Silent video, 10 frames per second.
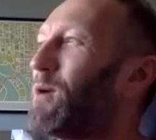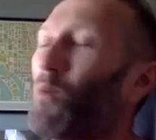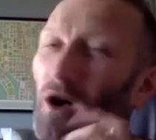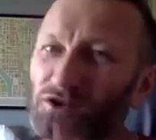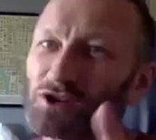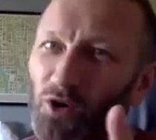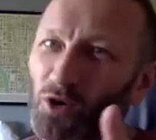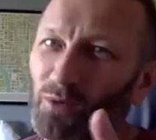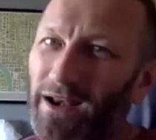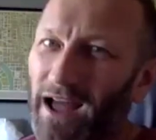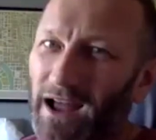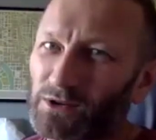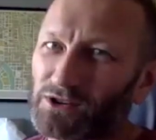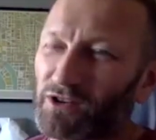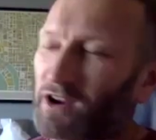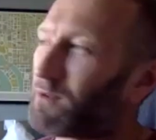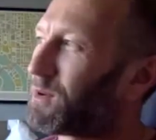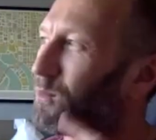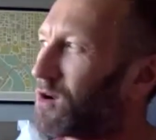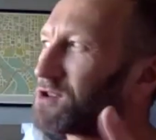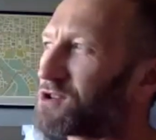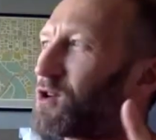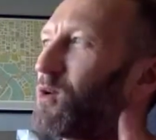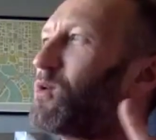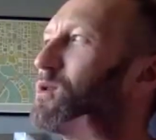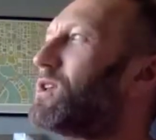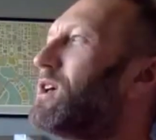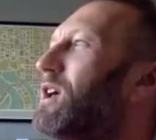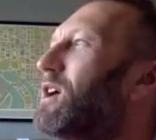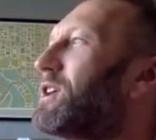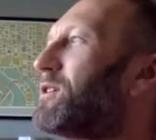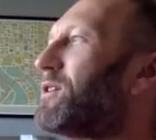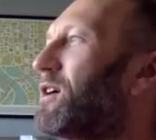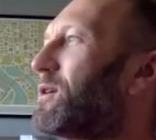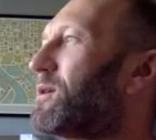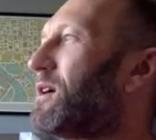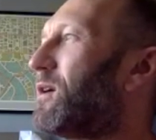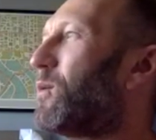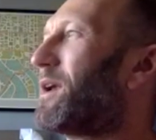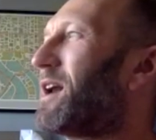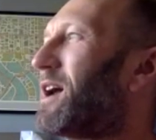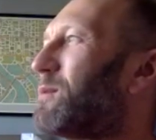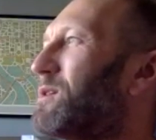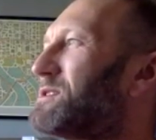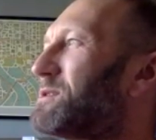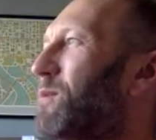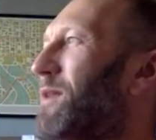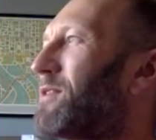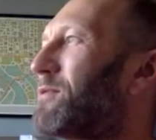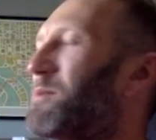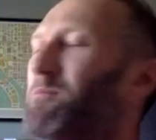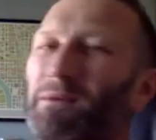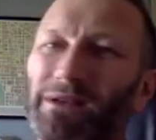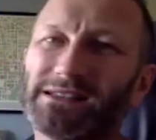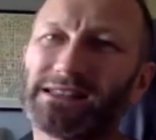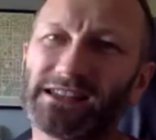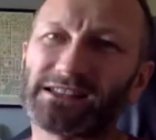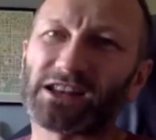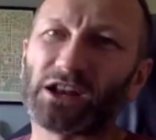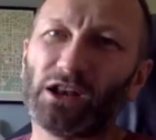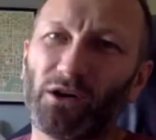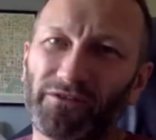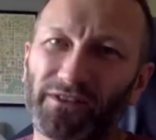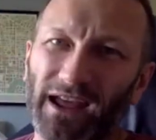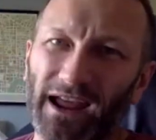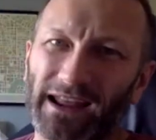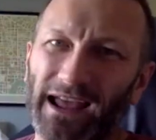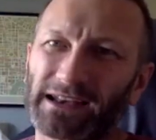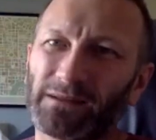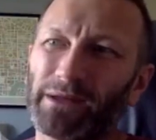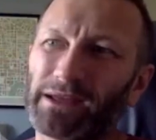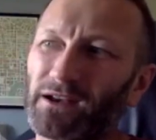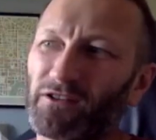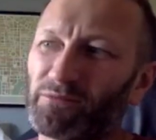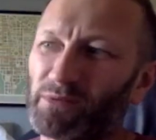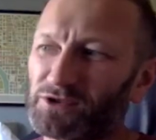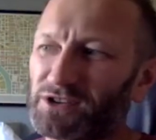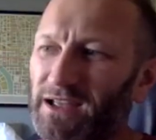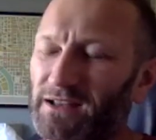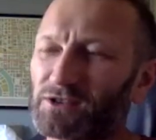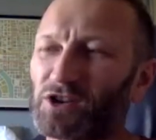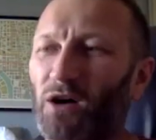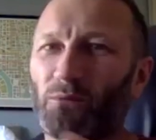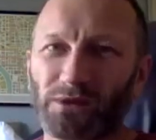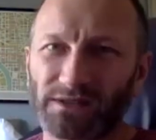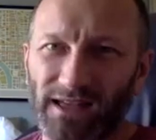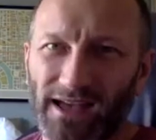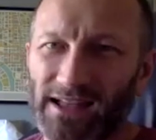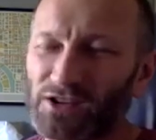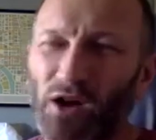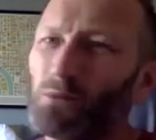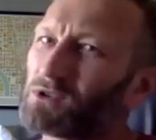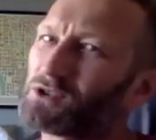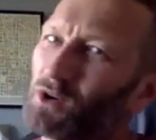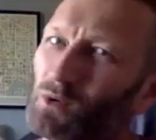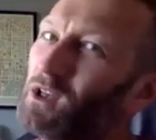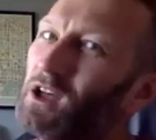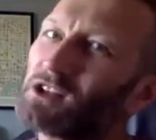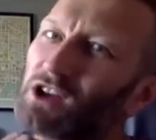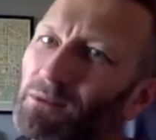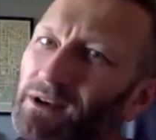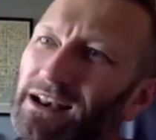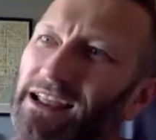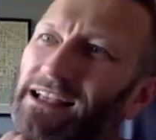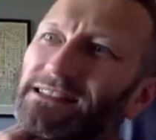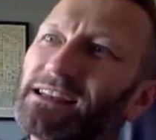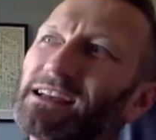was cool when I was growing up. It was cool, you know, when the BBC still loved it and it had a big enough budget and Tom was there. Tom was cool. Tom and Liz,